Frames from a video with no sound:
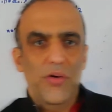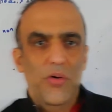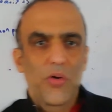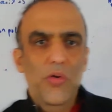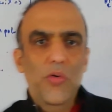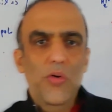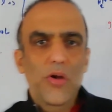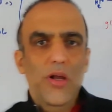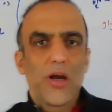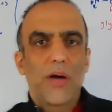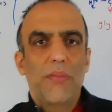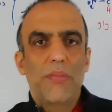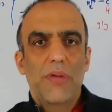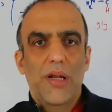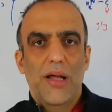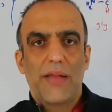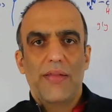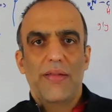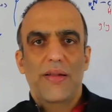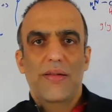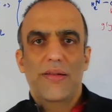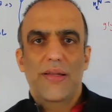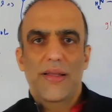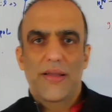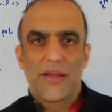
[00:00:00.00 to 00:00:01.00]
only amino
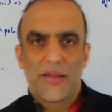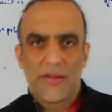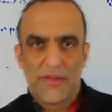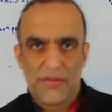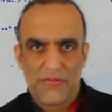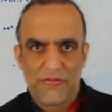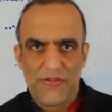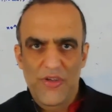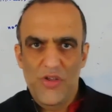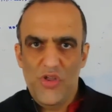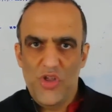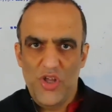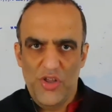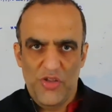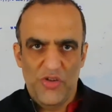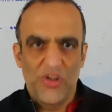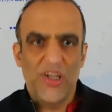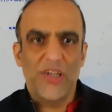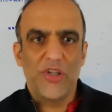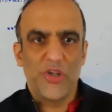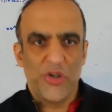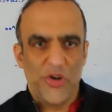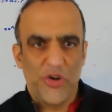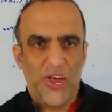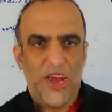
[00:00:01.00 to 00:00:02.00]
acid which is
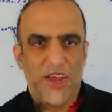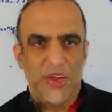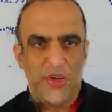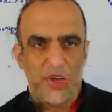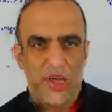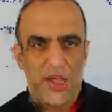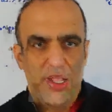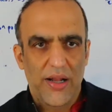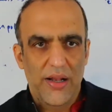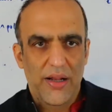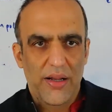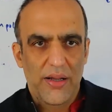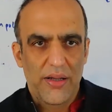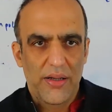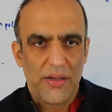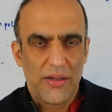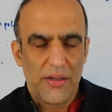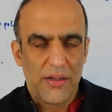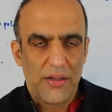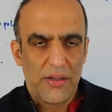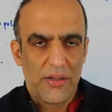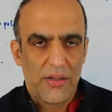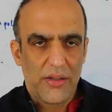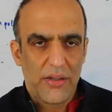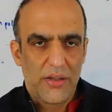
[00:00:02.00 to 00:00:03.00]
not chiral.
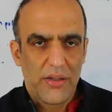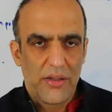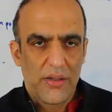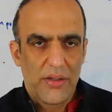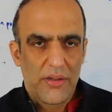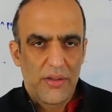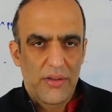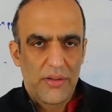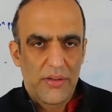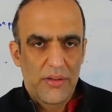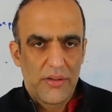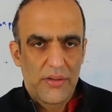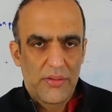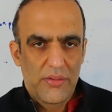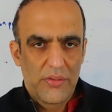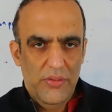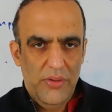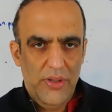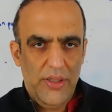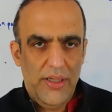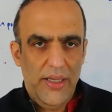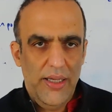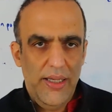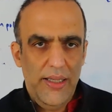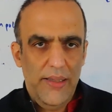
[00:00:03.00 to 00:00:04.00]

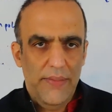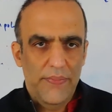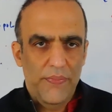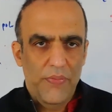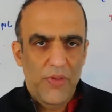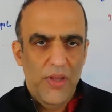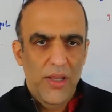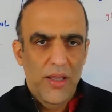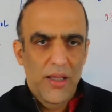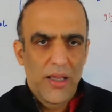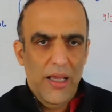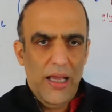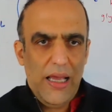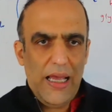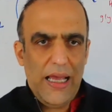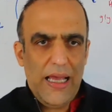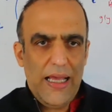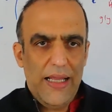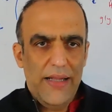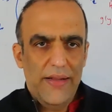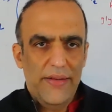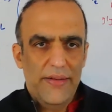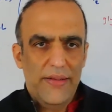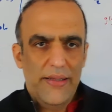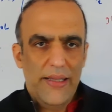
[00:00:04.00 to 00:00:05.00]
Okay,
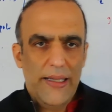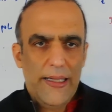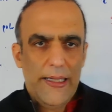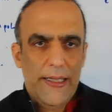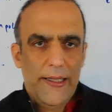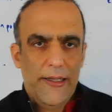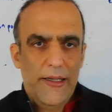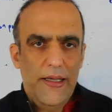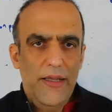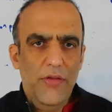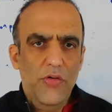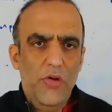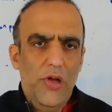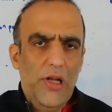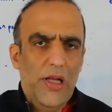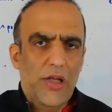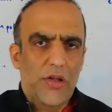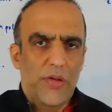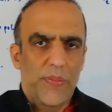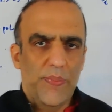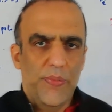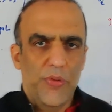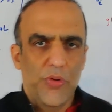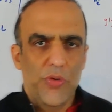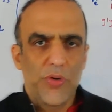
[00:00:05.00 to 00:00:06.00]
and
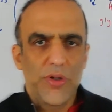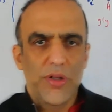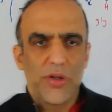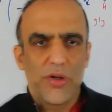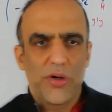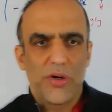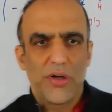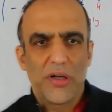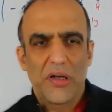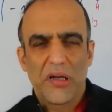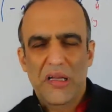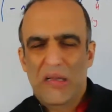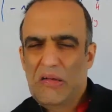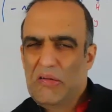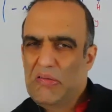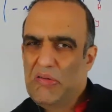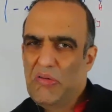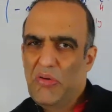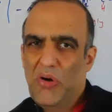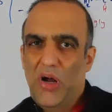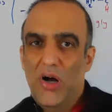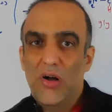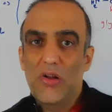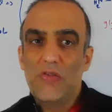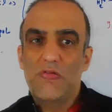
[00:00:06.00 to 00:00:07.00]
isoelectric point
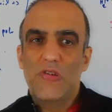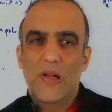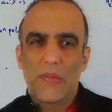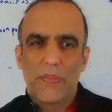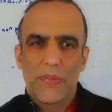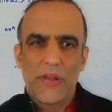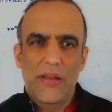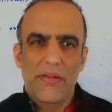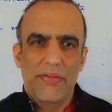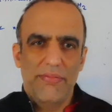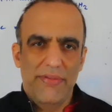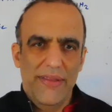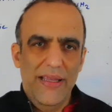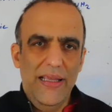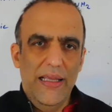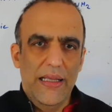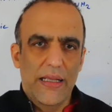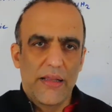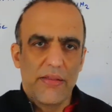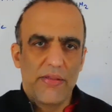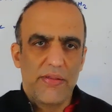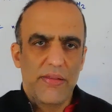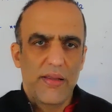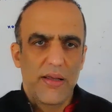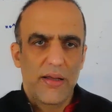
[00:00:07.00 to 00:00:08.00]
around will be
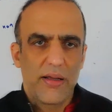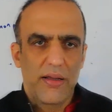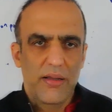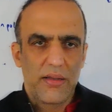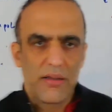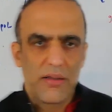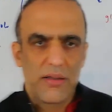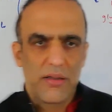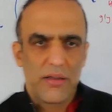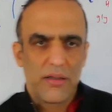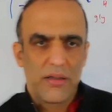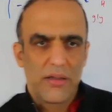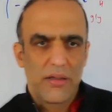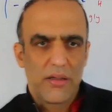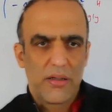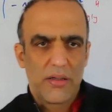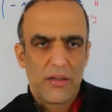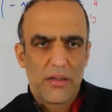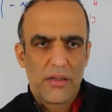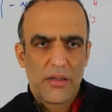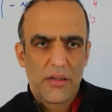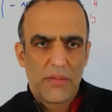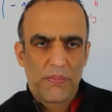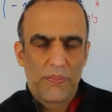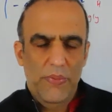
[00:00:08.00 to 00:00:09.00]
6,
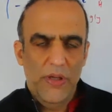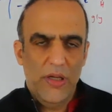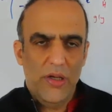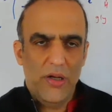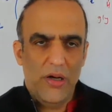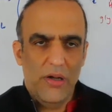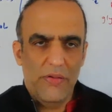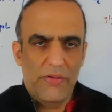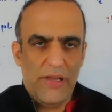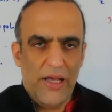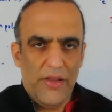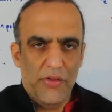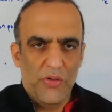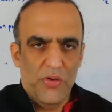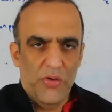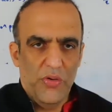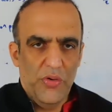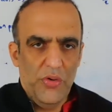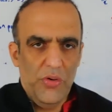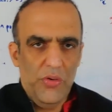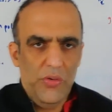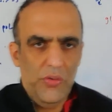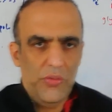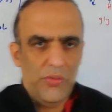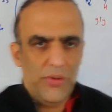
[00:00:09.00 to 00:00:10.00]
because as you
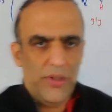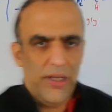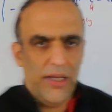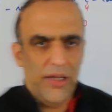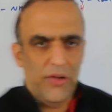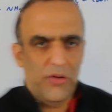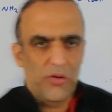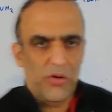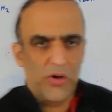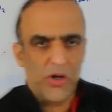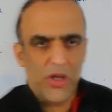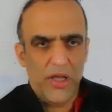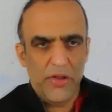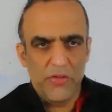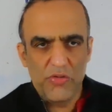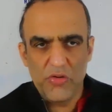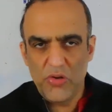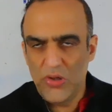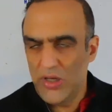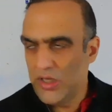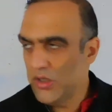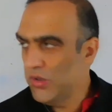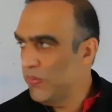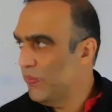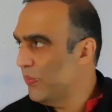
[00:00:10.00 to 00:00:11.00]
know, the
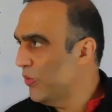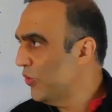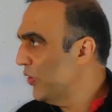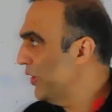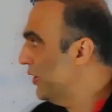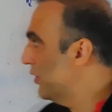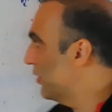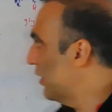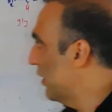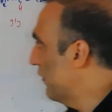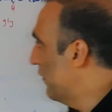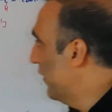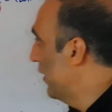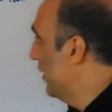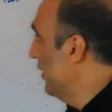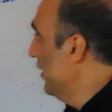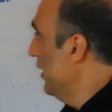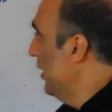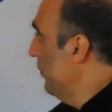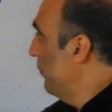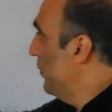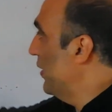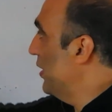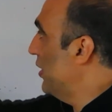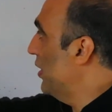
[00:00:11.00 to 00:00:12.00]
isoelectric point,
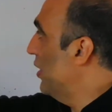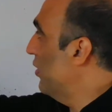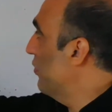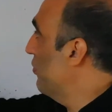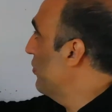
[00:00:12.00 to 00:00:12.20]
because